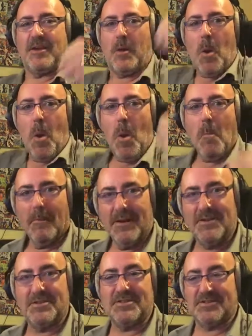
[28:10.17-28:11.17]
You go,
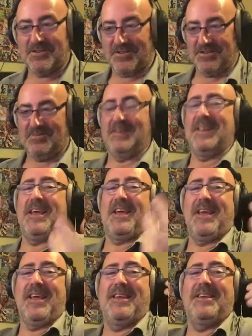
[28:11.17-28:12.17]
and it just stuck. You
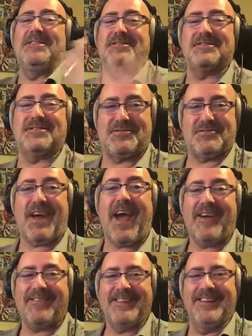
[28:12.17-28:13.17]
just
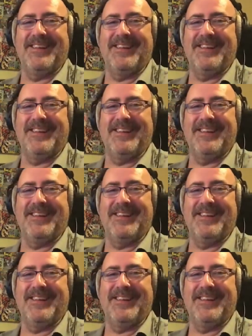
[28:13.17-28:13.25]
drown.